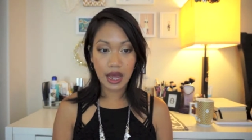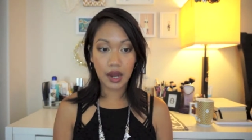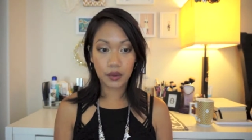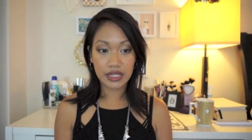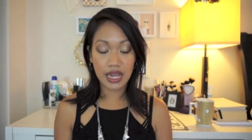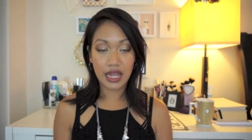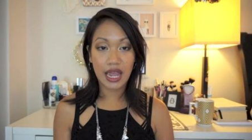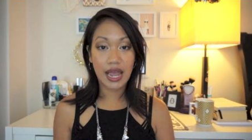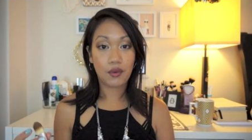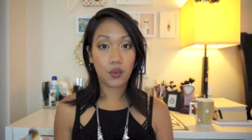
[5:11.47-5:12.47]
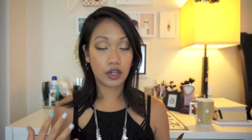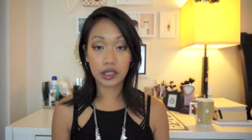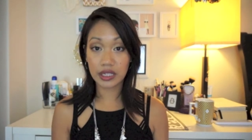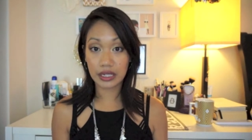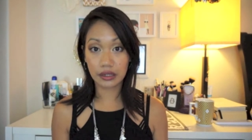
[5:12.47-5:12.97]
I will take a
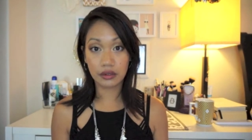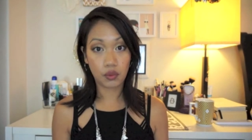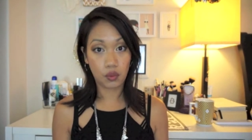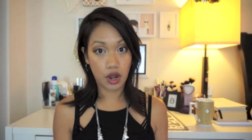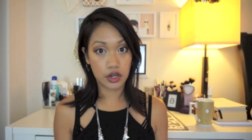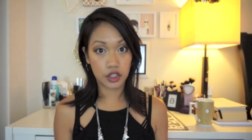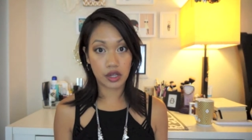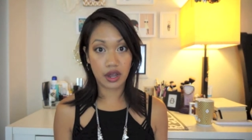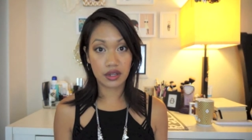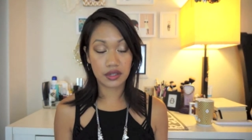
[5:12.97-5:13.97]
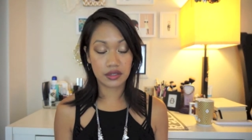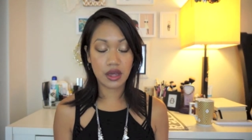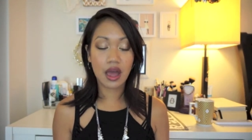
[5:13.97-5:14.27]
clean washcloth